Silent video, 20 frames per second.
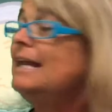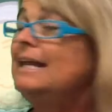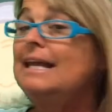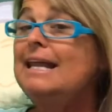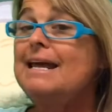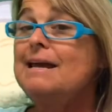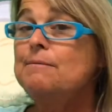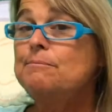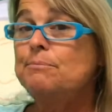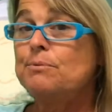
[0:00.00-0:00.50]

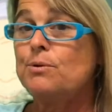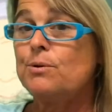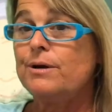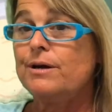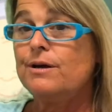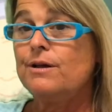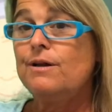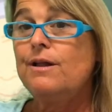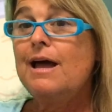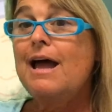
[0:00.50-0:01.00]
lamp
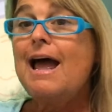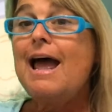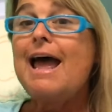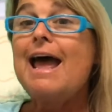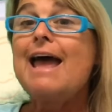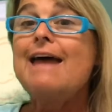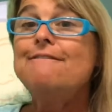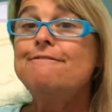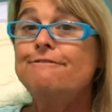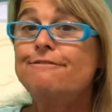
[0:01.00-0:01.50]
oil,
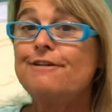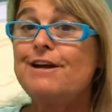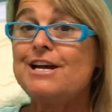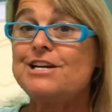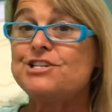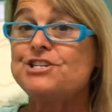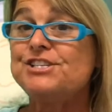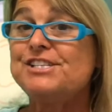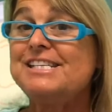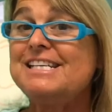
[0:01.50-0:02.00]
and
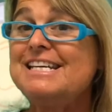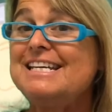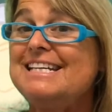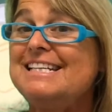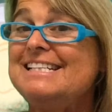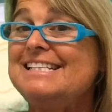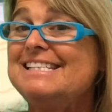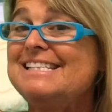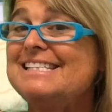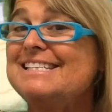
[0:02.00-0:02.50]
fresh
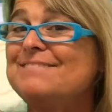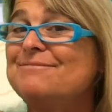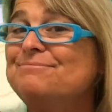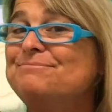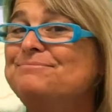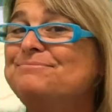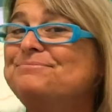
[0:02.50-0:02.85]
seeds.